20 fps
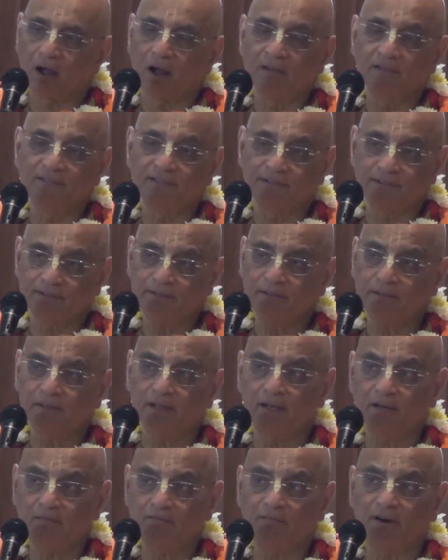answered
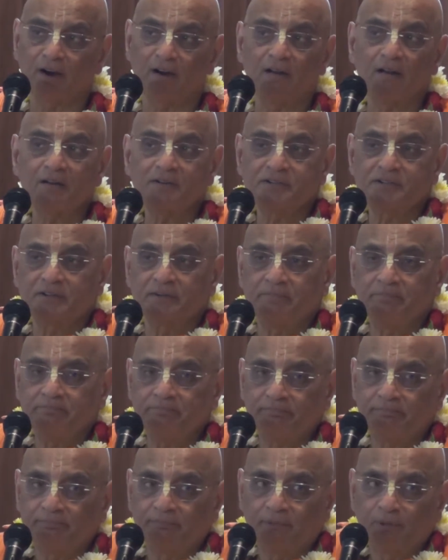that Varnashram,
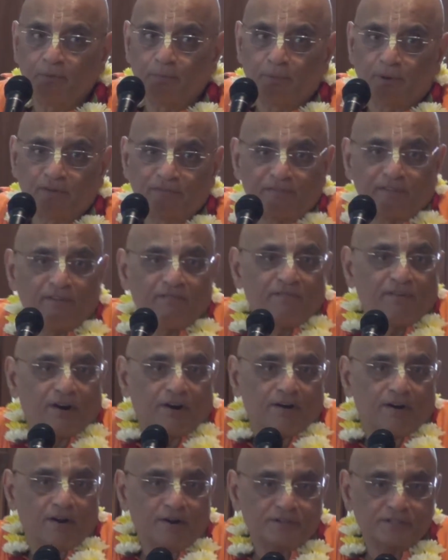to perform
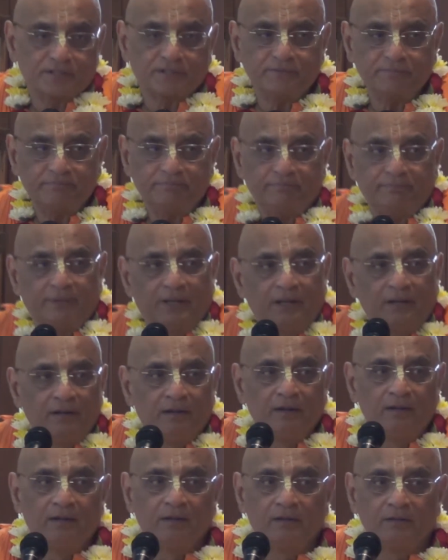Varnashram,
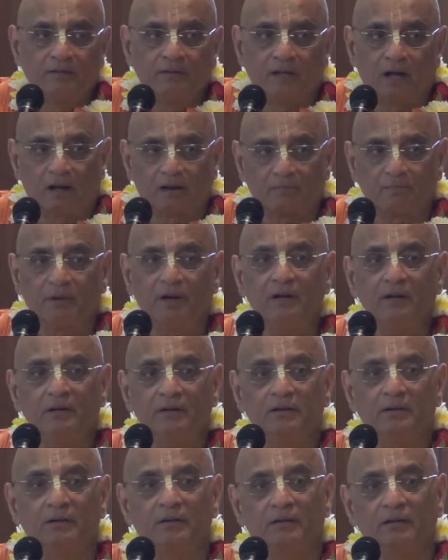
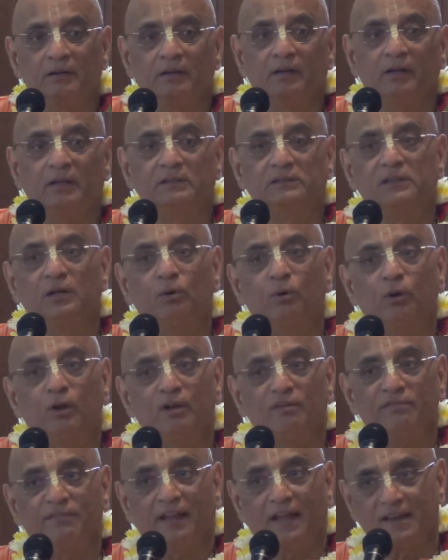Dharma is the goal
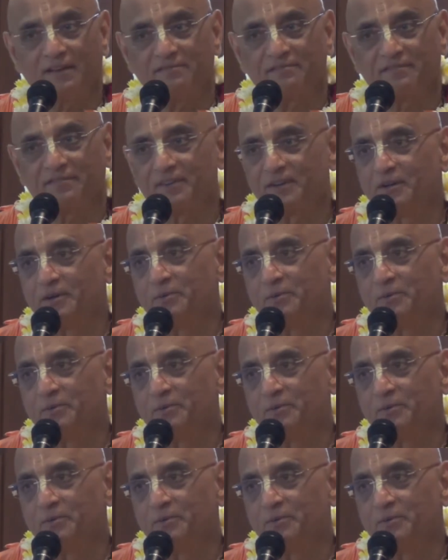of life.